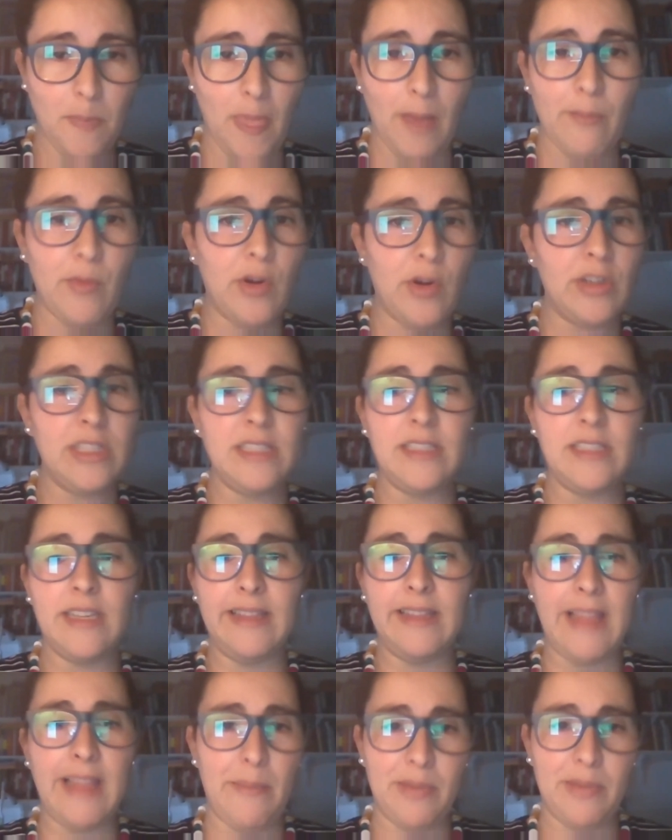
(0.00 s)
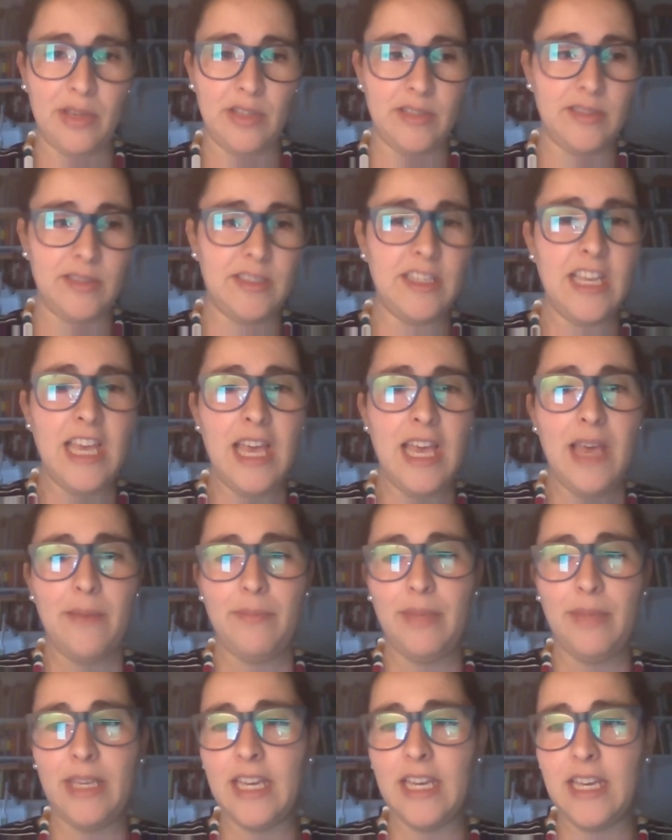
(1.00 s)
more than the Galapagos,
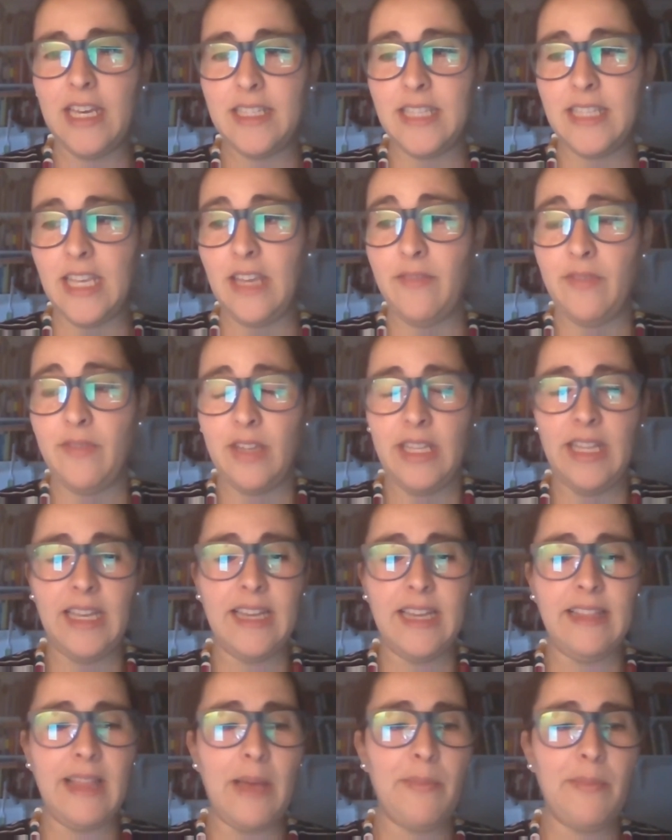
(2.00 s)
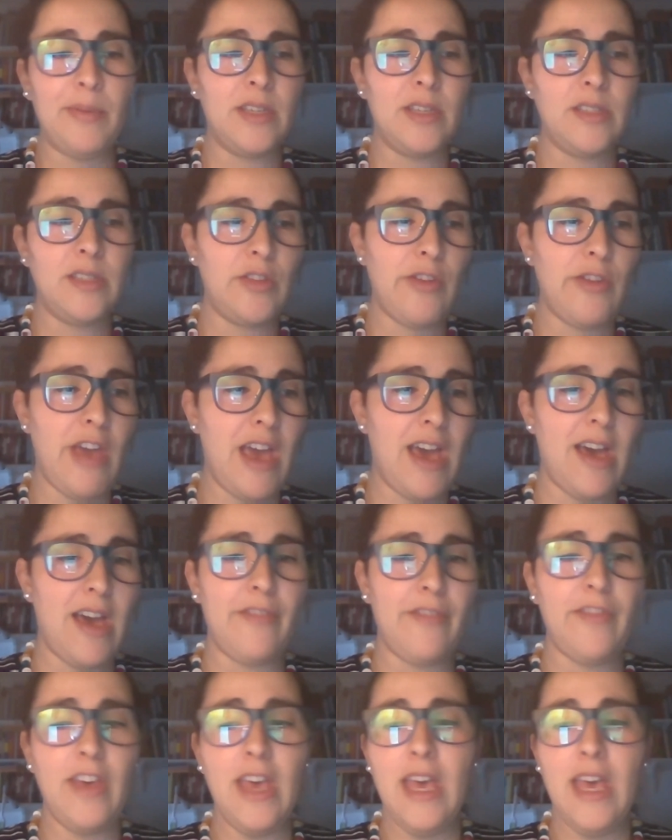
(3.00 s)
because in the Galapagos you
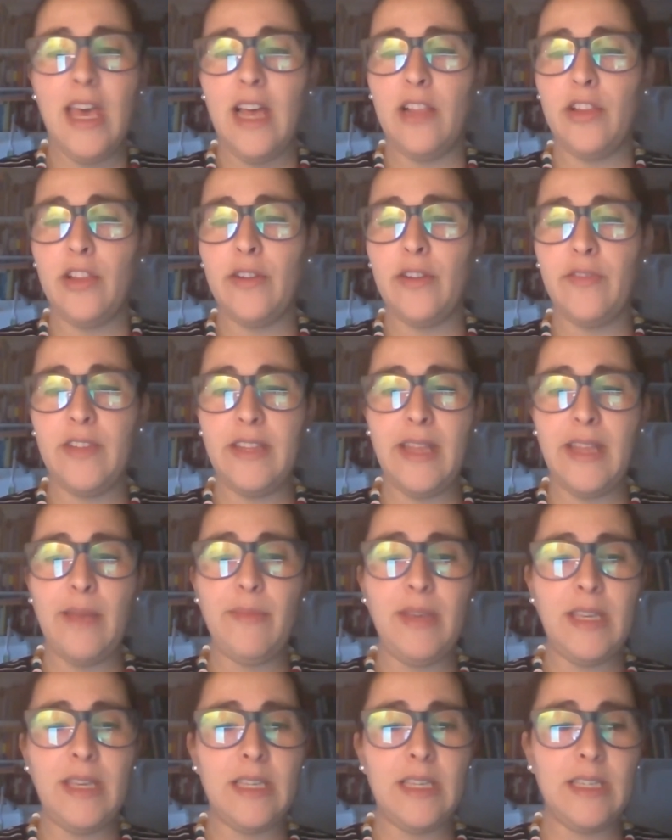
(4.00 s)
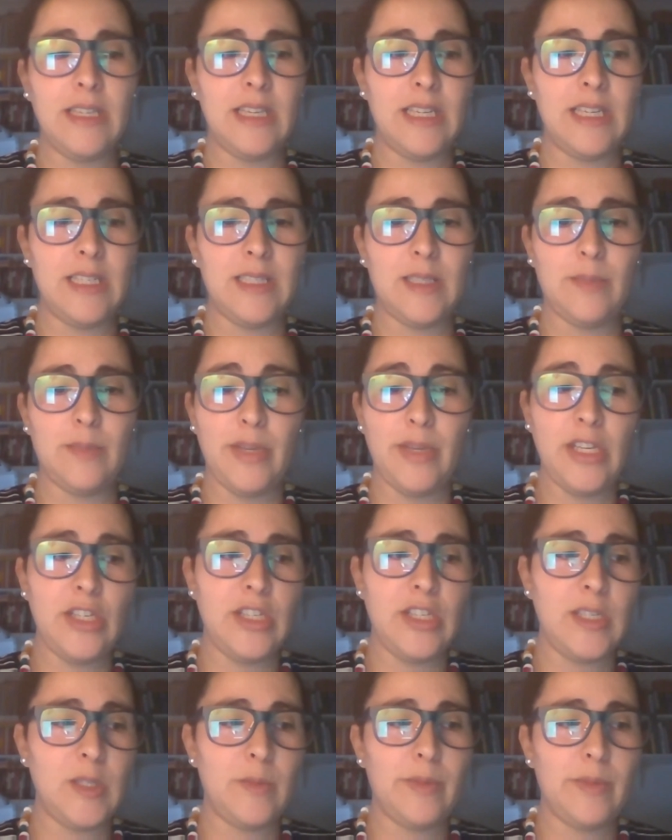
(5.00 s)
have a lot of endemic
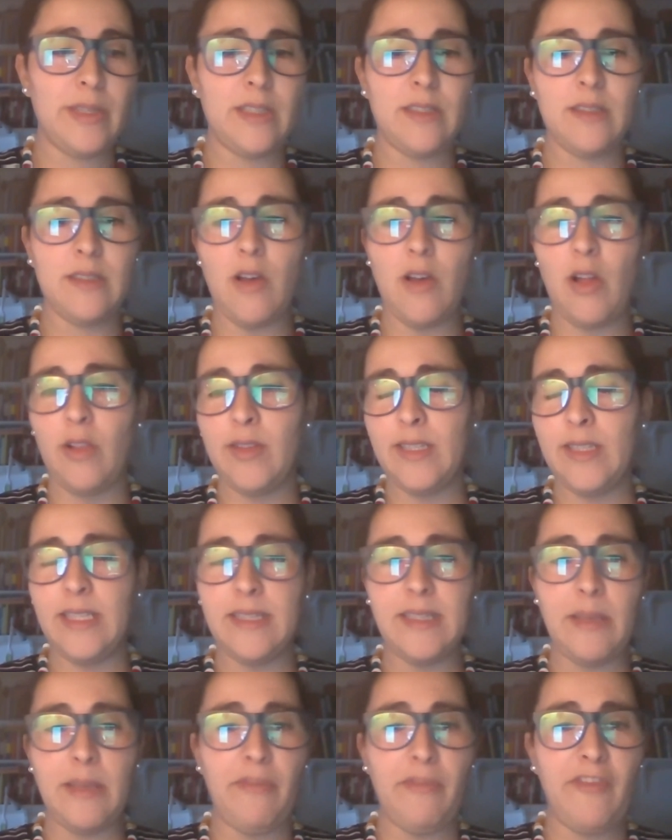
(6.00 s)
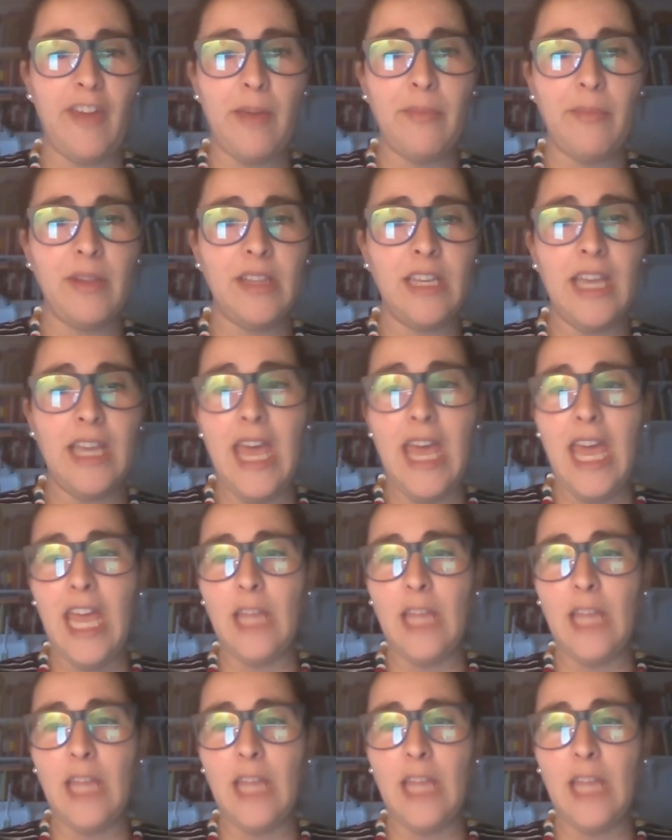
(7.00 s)
species, but always the same family.